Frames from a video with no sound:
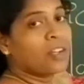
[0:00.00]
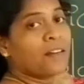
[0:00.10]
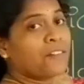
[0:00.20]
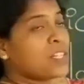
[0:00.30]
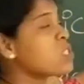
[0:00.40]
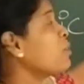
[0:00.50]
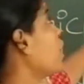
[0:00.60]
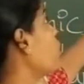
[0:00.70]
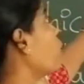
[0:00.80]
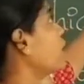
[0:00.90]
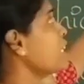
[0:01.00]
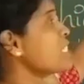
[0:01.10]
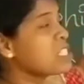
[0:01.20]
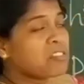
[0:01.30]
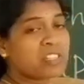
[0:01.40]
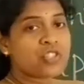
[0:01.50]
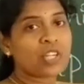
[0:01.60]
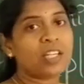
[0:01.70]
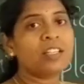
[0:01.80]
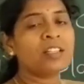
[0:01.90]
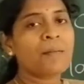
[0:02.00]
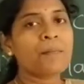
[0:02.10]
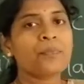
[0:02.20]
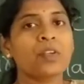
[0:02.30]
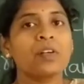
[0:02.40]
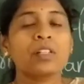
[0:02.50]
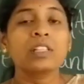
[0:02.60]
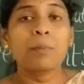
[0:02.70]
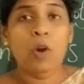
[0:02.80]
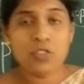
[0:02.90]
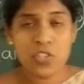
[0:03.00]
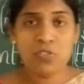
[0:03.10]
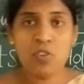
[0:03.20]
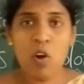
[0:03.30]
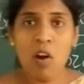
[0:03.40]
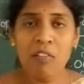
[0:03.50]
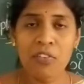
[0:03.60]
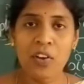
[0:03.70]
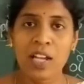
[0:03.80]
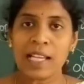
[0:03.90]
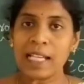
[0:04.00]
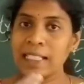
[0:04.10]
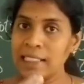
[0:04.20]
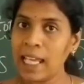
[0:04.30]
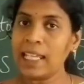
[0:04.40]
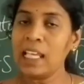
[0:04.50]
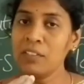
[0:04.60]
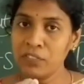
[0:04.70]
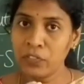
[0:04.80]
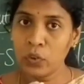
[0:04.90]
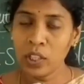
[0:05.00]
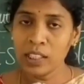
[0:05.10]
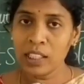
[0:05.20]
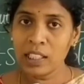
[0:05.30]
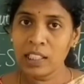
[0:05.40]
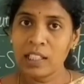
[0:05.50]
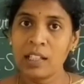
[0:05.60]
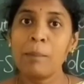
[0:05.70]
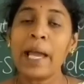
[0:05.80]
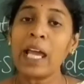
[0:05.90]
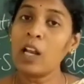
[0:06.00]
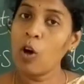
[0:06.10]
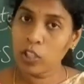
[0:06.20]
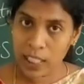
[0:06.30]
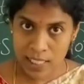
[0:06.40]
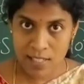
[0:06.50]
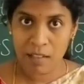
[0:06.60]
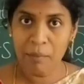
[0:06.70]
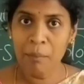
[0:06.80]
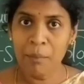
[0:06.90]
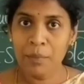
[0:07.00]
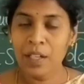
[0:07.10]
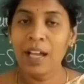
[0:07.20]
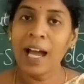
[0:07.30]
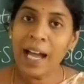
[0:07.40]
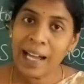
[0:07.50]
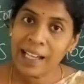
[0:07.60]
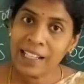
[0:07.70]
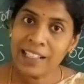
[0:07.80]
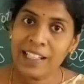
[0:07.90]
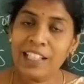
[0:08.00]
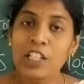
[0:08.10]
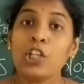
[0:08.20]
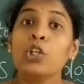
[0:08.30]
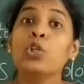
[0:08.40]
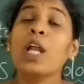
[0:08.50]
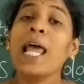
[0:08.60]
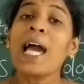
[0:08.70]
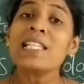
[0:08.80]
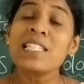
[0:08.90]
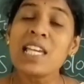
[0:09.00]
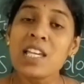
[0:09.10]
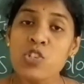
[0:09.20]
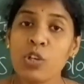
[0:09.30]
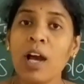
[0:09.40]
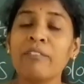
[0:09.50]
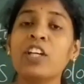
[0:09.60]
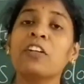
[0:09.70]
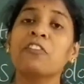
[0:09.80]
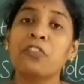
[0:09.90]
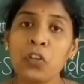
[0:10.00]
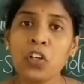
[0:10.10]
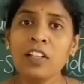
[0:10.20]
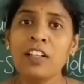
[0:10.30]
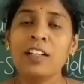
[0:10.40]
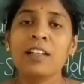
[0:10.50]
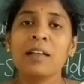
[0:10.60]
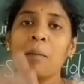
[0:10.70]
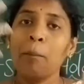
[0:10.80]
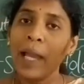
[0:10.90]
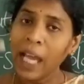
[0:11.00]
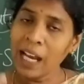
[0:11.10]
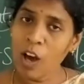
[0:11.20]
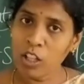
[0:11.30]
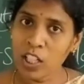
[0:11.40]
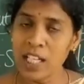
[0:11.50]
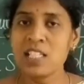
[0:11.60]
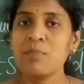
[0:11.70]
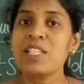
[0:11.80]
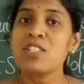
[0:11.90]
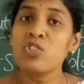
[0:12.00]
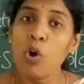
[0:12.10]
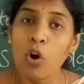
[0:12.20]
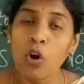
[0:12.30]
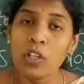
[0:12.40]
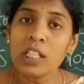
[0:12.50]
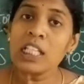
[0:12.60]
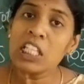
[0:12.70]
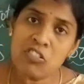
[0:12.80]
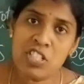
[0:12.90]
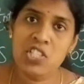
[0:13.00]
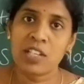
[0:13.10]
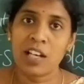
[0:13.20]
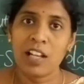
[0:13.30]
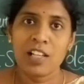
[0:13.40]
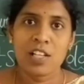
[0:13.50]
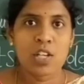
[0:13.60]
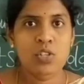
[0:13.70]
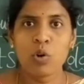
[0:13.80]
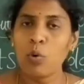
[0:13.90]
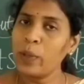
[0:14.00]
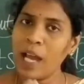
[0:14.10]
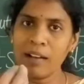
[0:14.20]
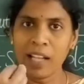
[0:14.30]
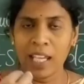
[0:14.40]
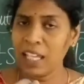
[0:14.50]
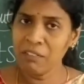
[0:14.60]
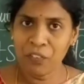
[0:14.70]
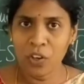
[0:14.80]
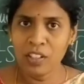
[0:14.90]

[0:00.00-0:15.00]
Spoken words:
First of all, what is nutrition? The process of taking food by an organism and utilization of that food by an organism is known nutrition. So we are taking food.